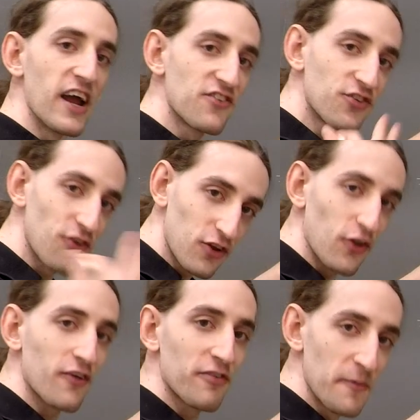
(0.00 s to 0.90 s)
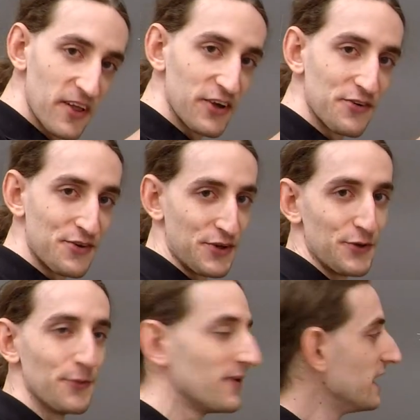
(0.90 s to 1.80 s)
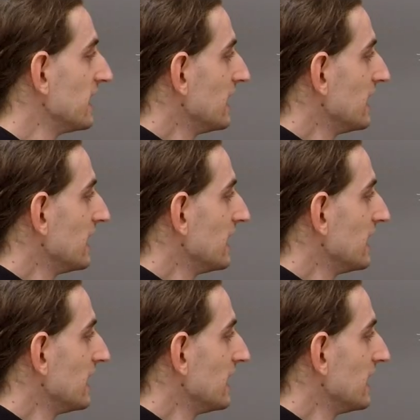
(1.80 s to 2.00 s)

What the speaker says: It should look familiar to you